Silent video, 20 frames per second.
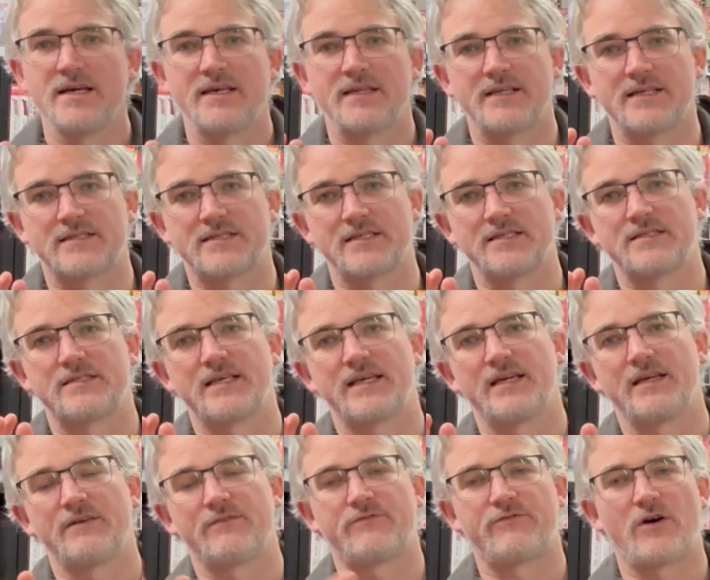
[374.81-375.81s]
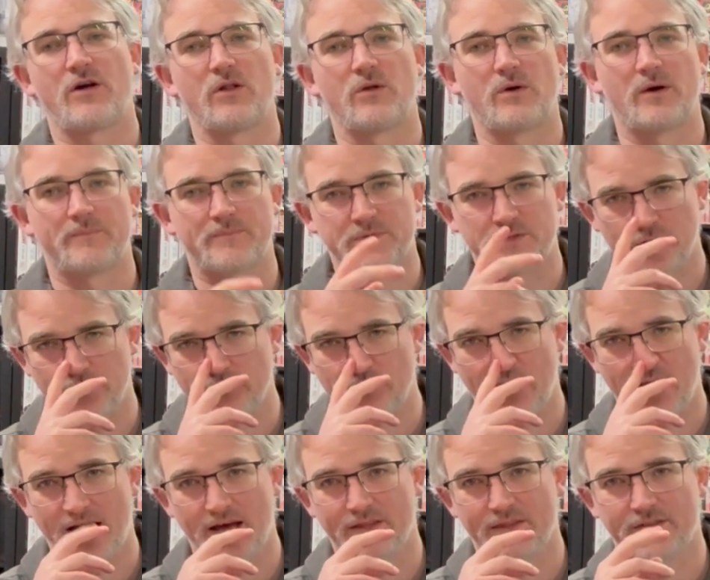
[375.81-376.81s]
This is the follow-up to
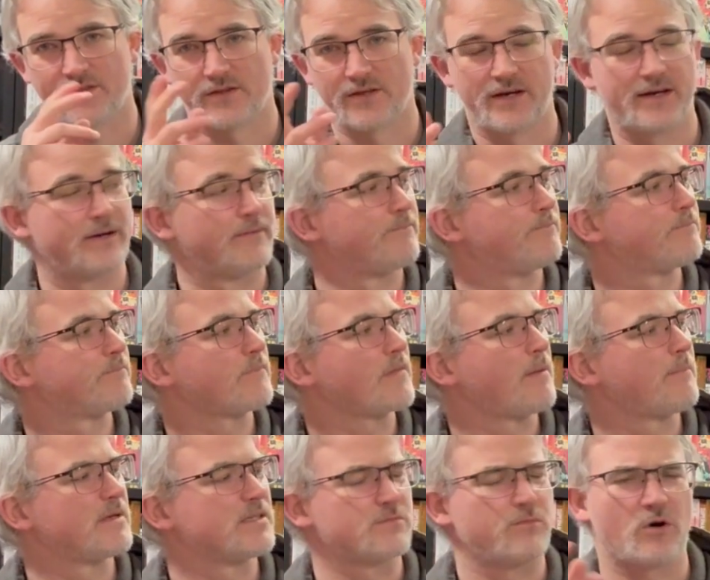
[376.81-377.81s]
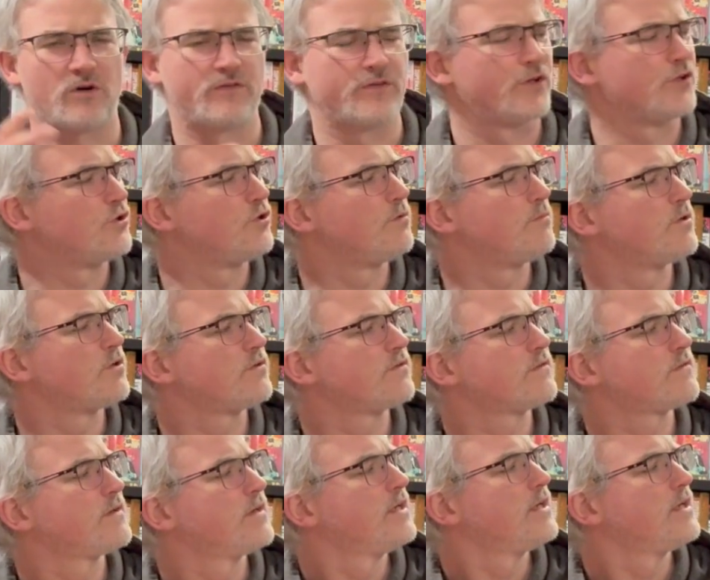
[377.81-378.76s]
the Miss Marvel The New Mutant.